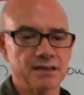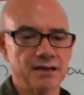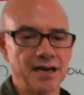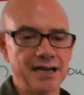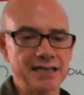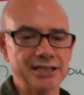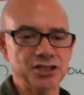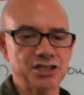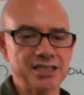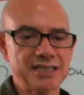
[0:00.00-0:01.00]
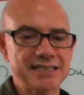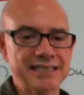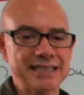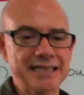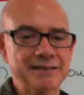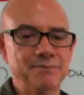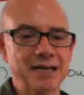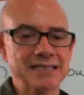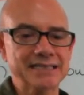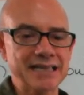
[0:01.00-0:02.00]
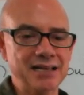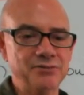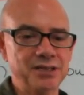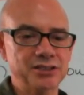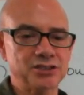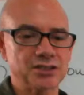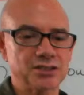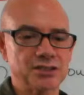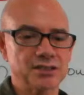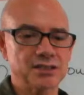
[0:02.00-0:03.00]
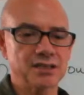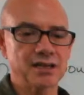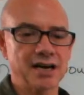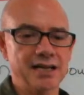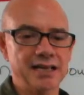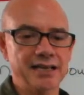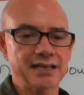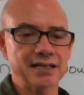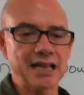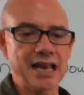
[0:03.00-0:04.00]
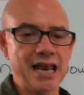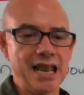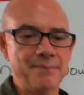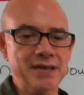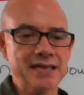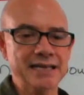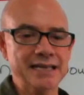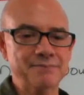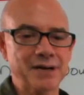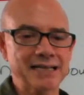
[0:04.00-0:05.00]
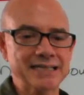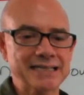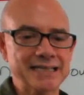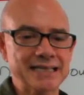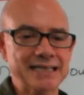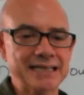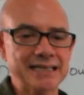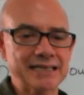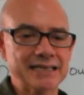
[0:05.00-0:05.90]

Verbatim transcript: I like cheese in my sandwich. I like lemon in my tea.